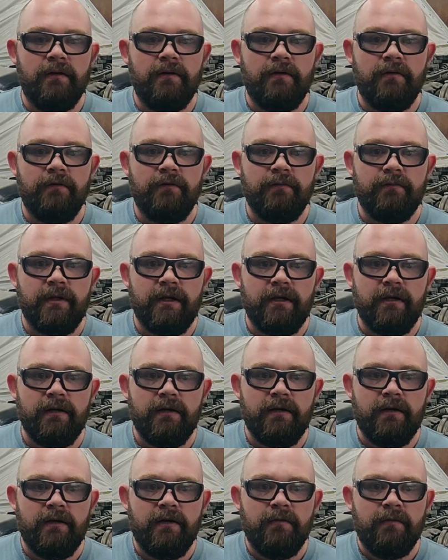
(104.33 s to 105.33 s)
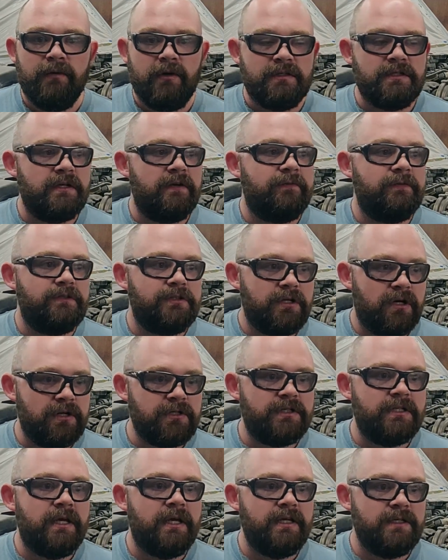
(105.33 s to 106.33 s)
Go from there. We also have to
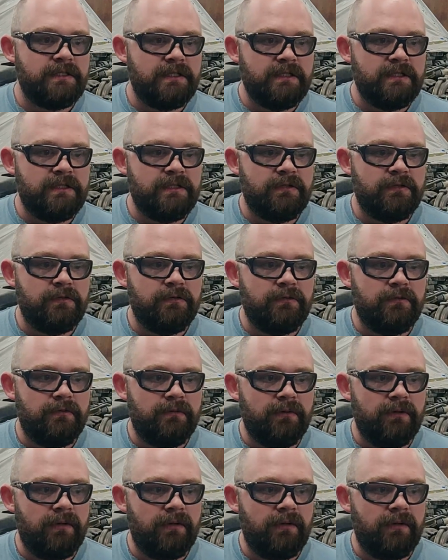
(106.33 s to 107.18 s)
charge the AC too.